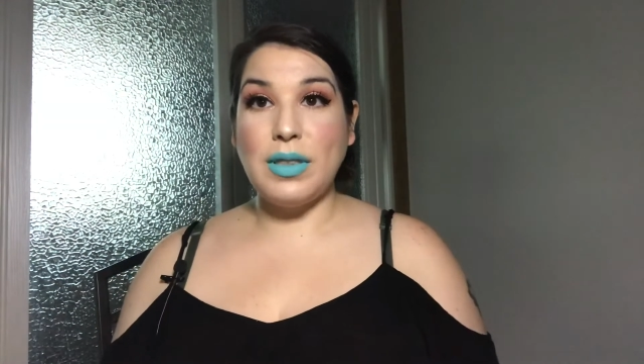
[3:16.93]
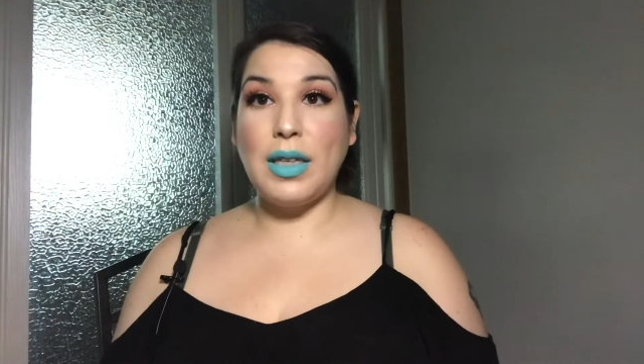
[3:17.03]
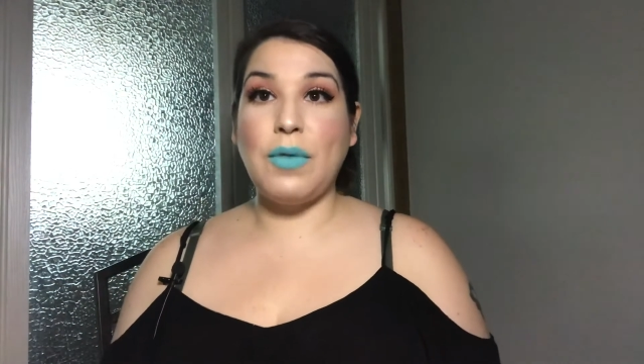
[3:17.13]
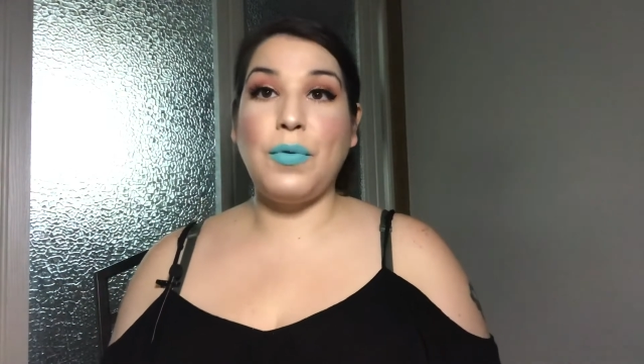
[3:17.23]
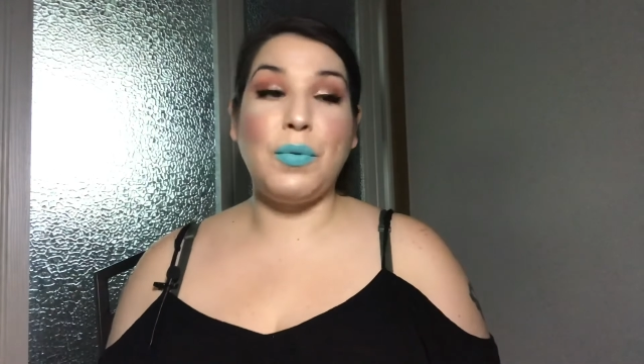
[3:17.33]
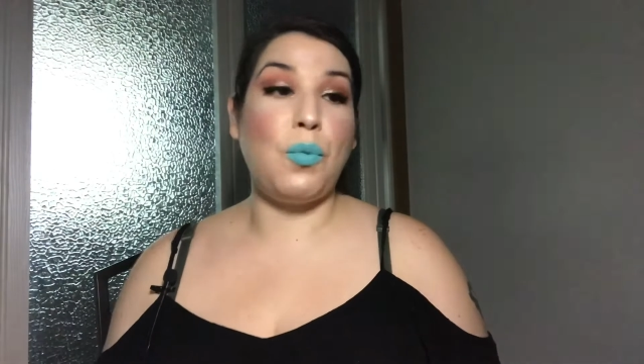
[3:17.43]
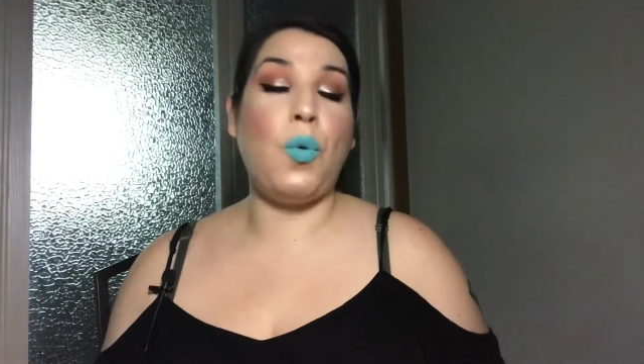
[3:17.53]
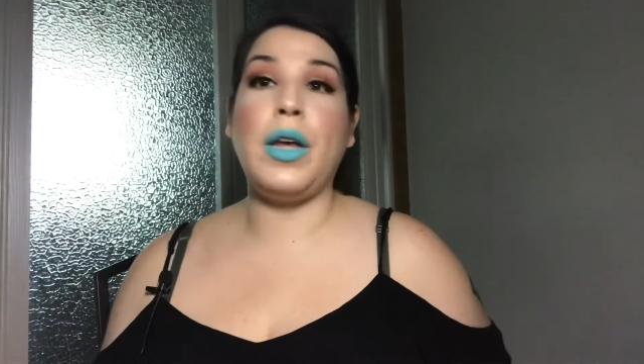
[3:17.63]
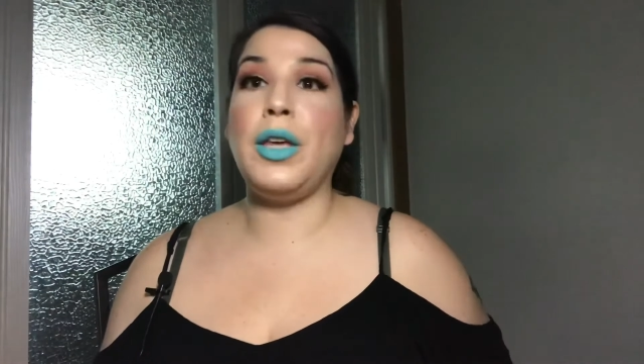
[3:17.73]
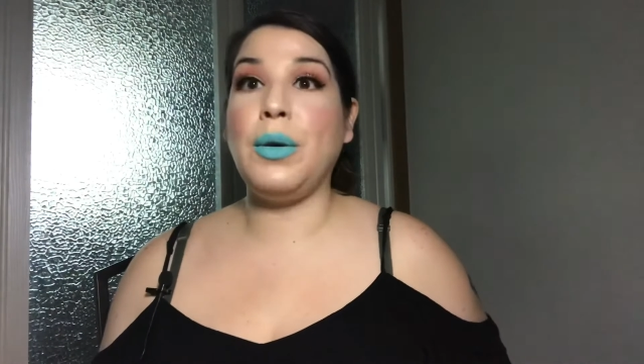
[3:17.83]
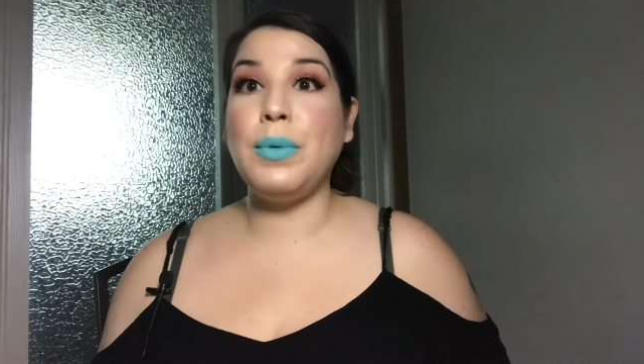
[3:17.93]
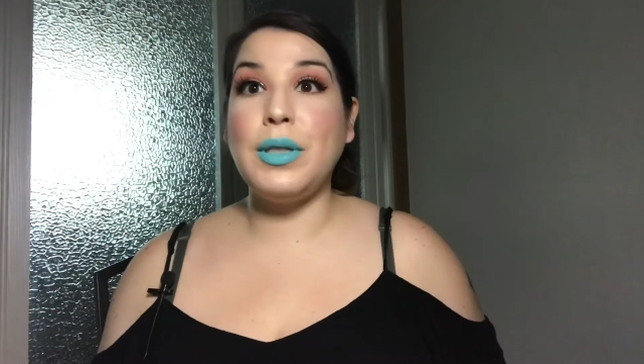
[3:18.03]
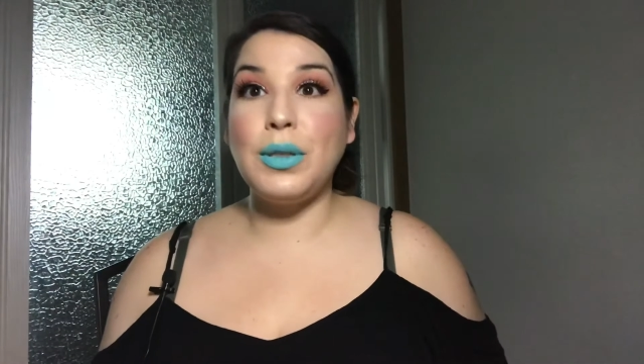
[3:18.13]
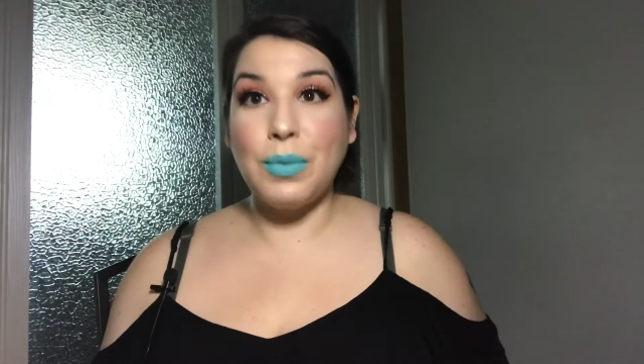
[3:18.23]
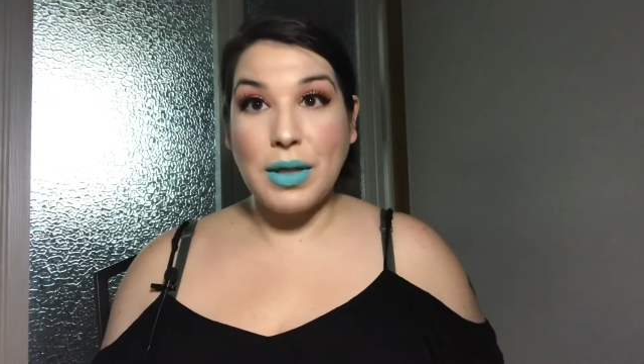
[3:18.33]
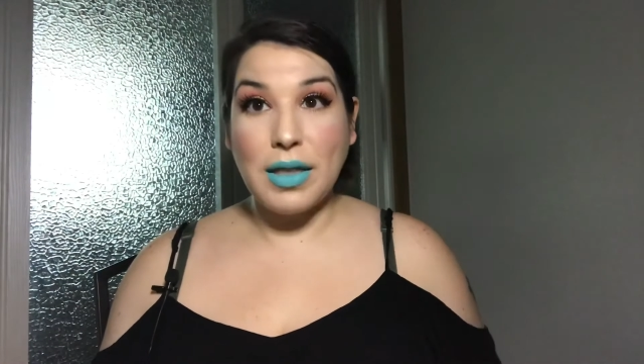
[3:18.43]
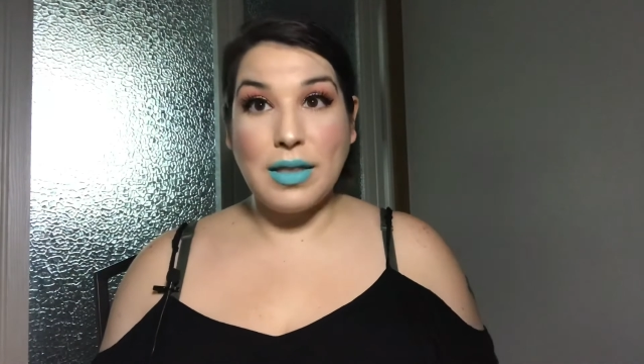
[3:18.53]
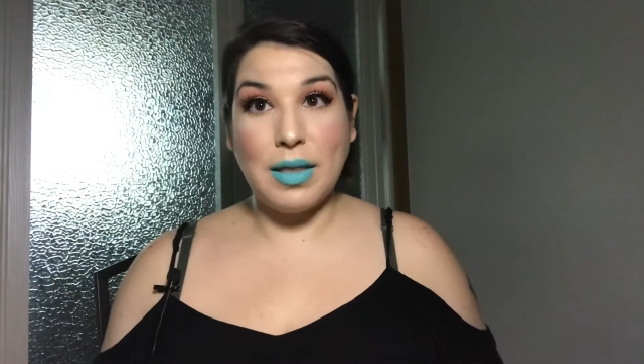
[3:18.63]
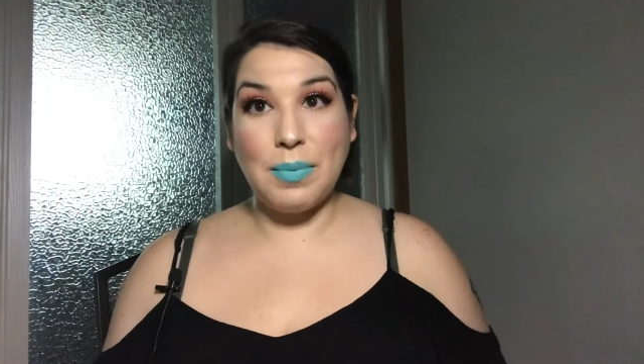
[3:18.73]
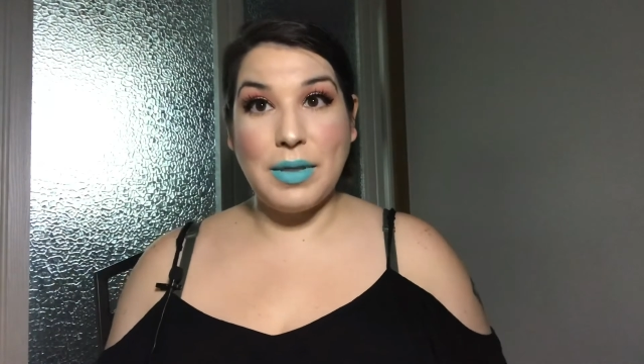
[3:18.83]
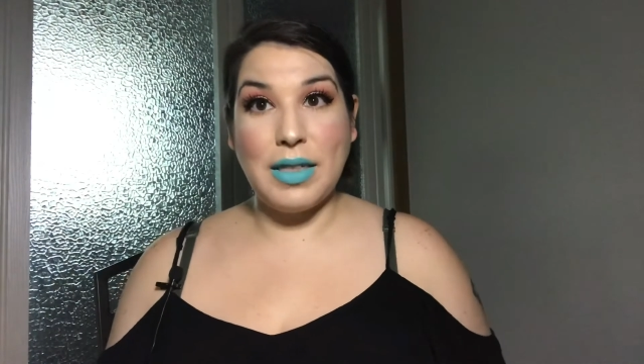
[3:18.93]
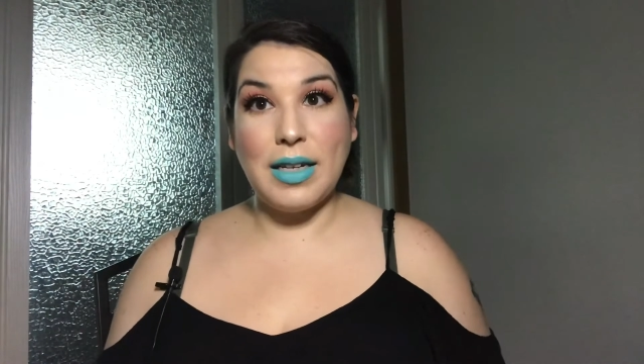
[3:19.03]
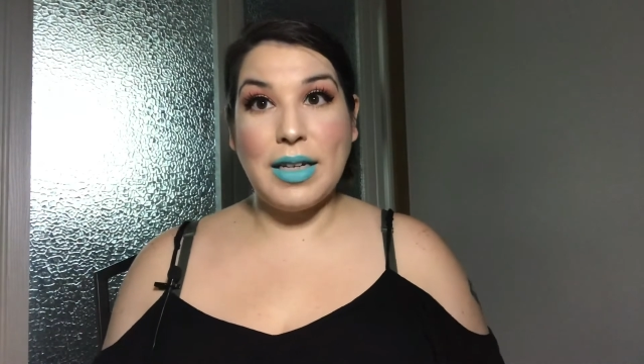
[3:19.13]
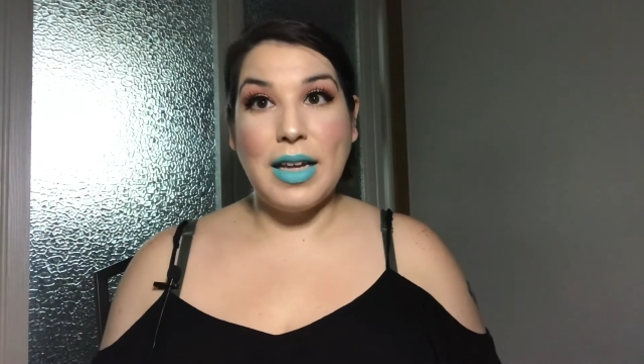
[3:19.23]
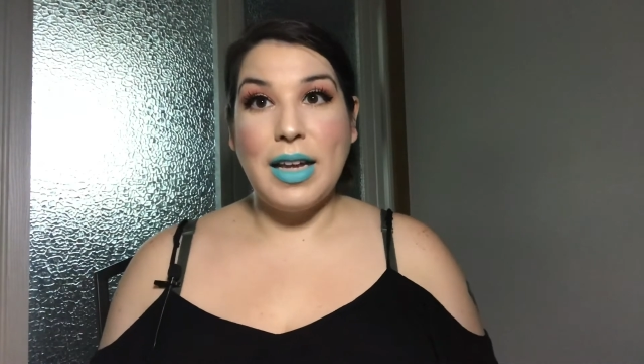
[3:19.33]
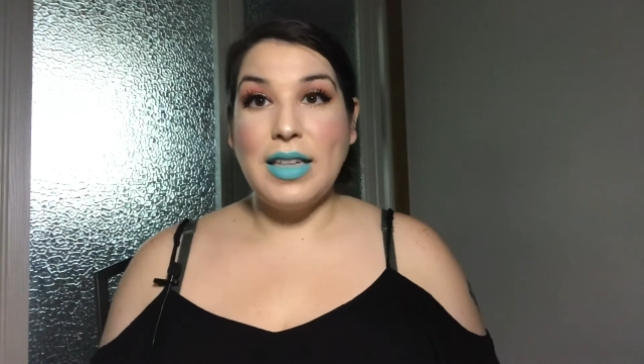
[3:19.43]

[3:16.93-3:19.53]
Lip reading: See if what you would do with this lipstick.